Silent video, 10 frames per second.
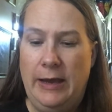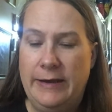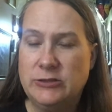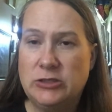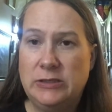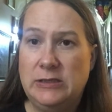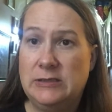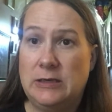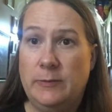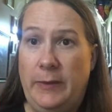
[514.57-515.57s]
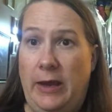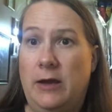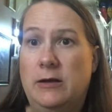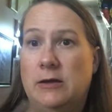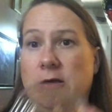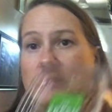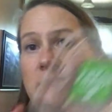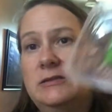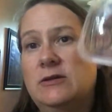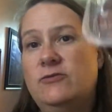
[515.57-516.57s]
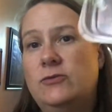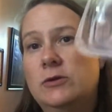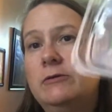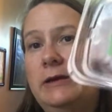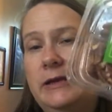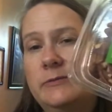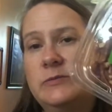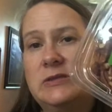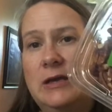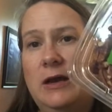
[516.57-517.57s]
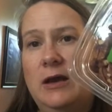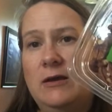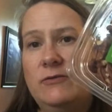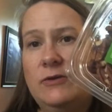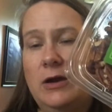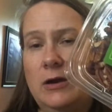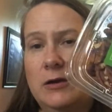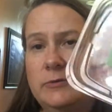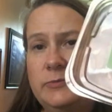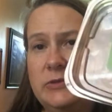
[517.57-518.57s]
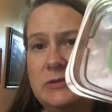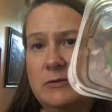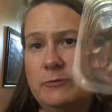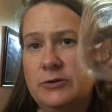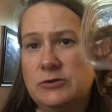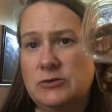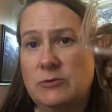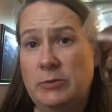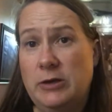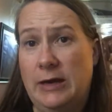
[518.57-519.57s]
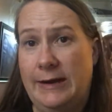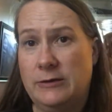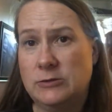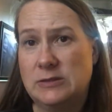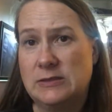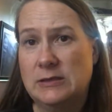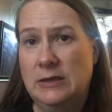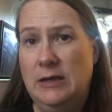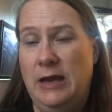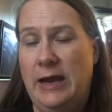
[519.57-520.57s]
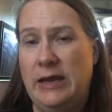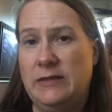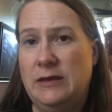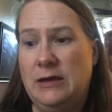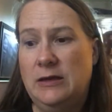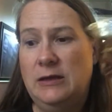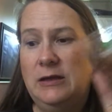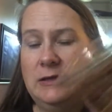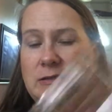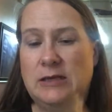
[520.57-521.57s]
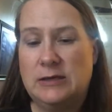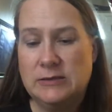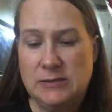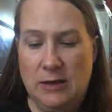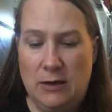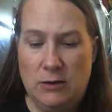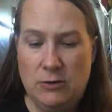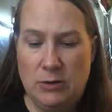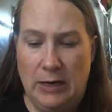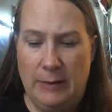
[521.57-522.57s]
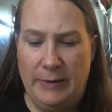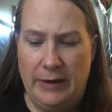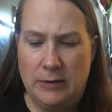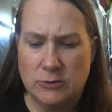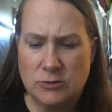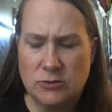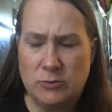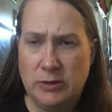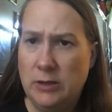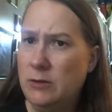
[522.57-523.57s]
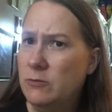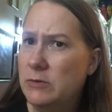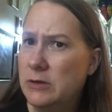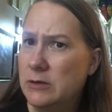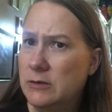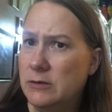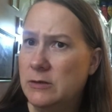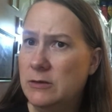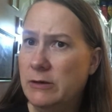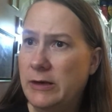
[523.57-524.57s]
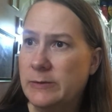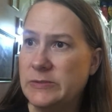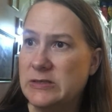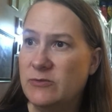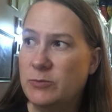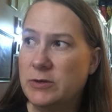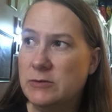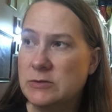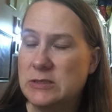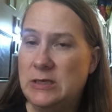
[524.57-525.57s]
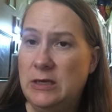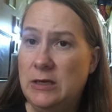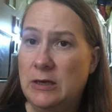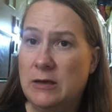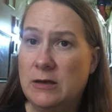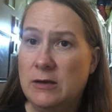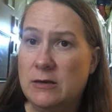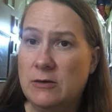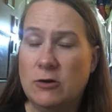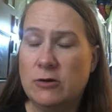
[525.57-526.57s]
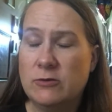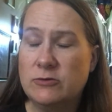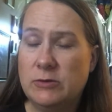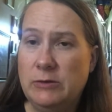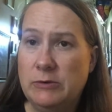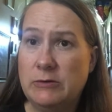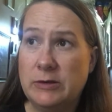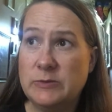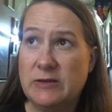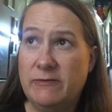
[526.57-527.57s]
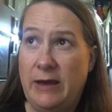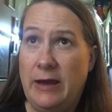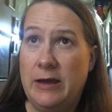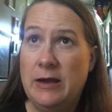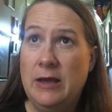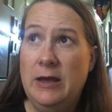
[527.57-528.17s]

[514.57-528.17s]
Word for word: actually these aren't bad. These are 4 grams of carbs per, per ounce, and then it's also about 21 grams of protein and or 21 grams of fat